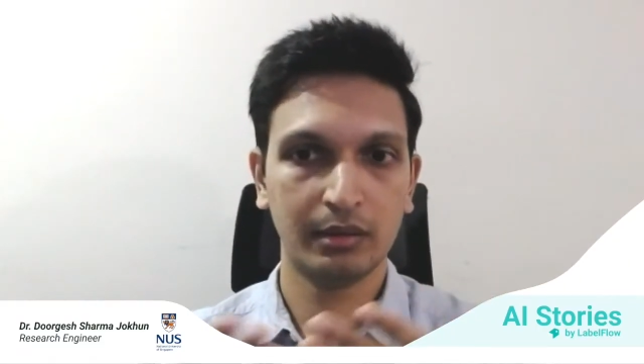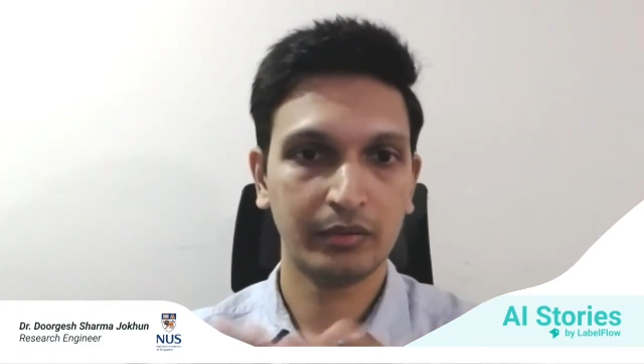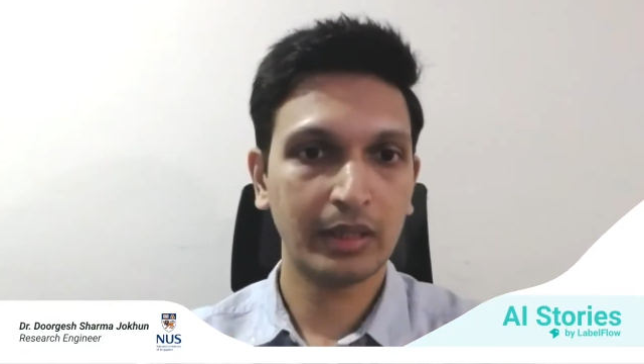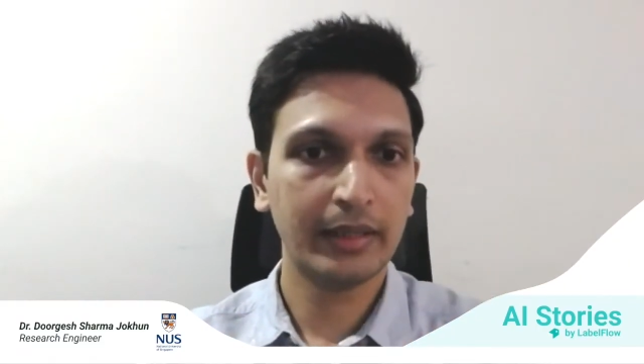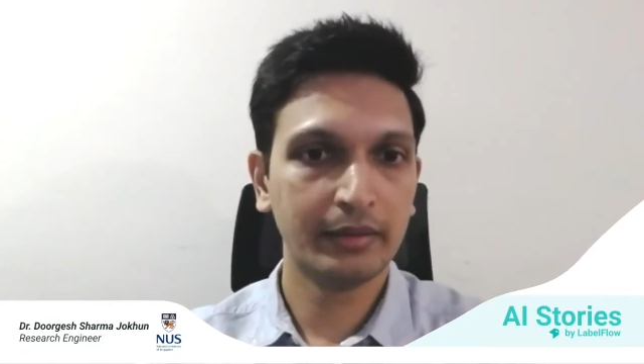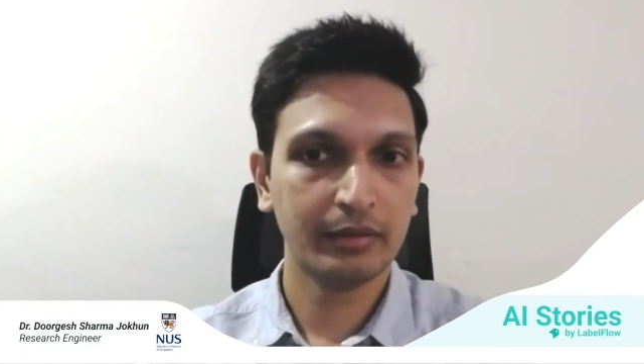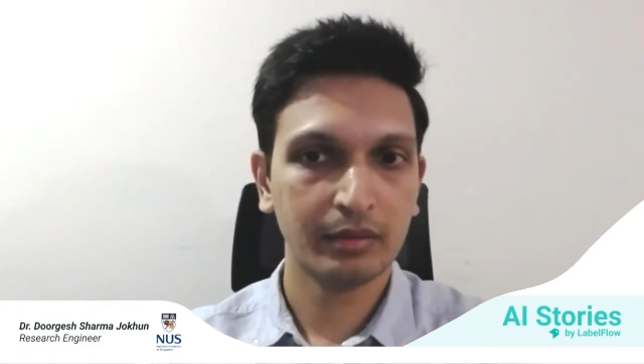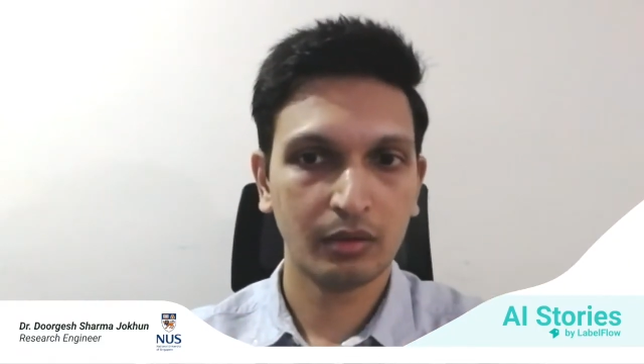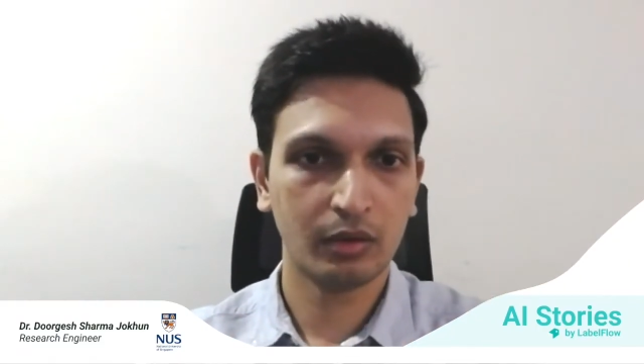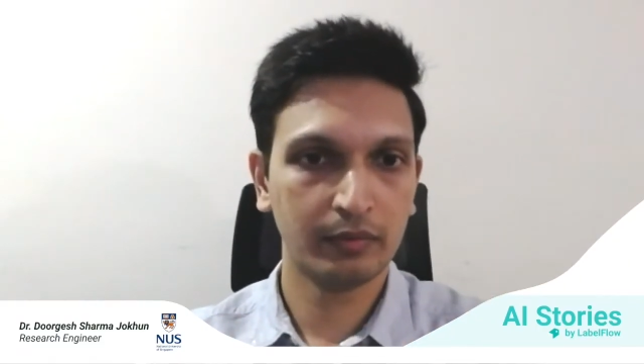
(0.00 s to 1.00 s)
slide
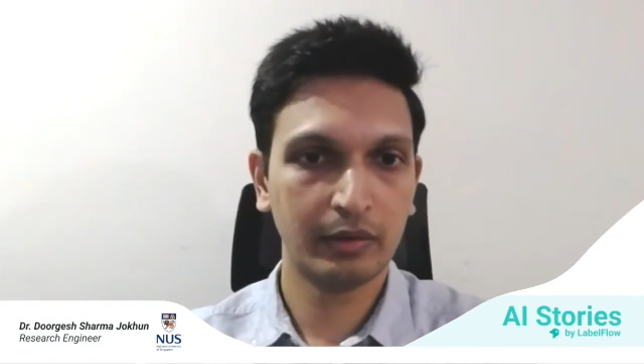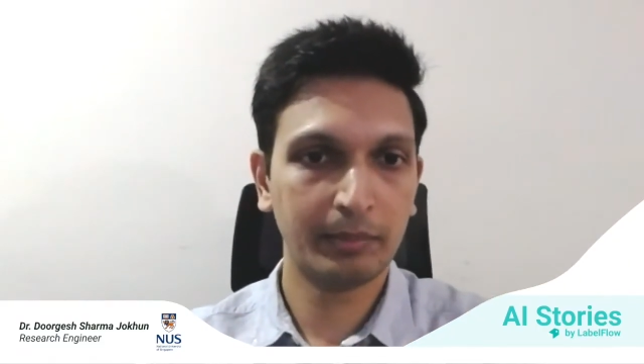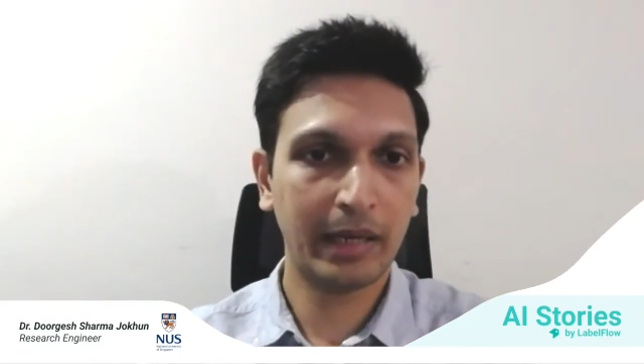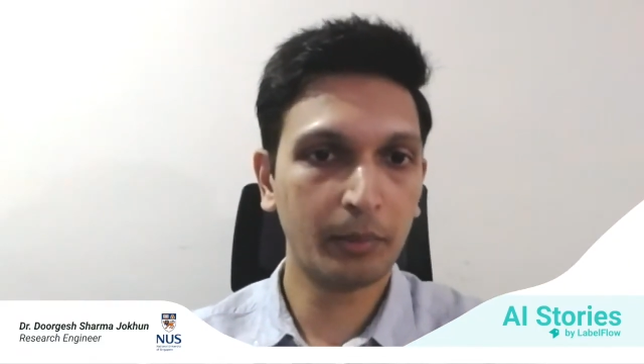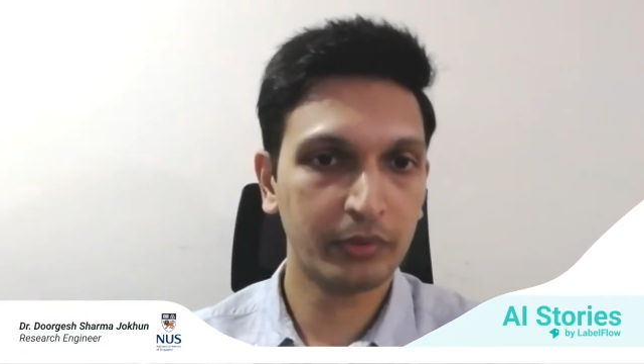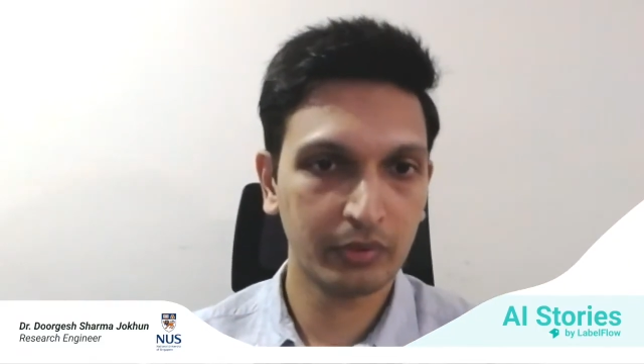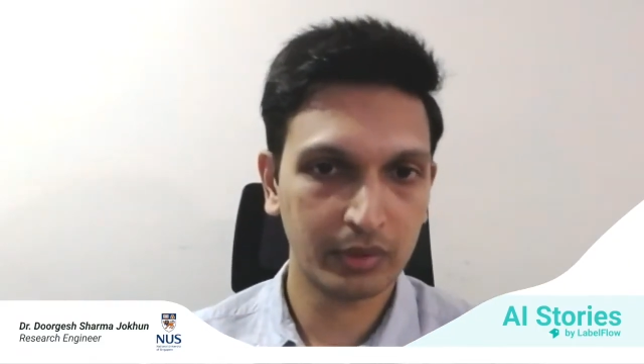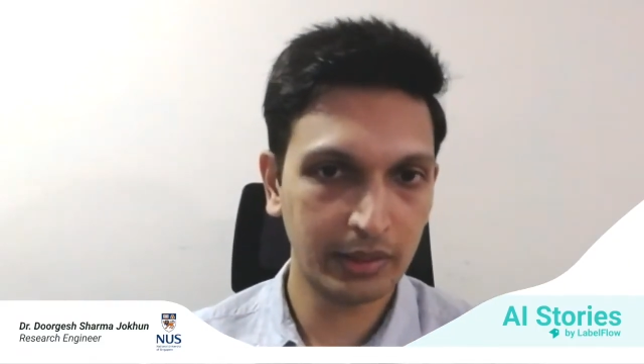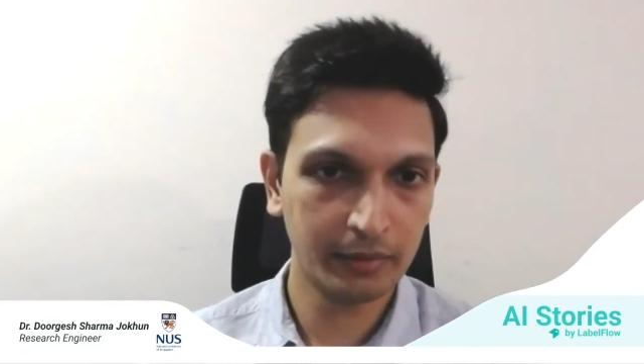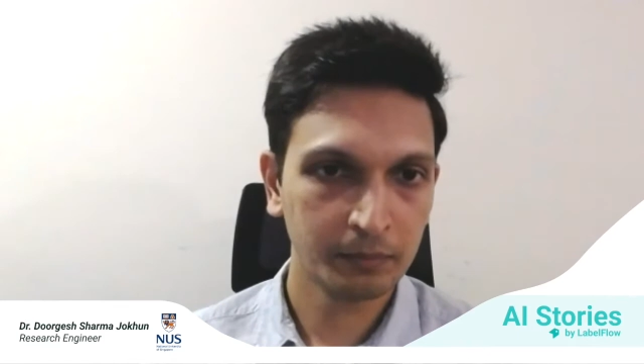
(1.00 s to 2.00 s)
of a biopsy slide,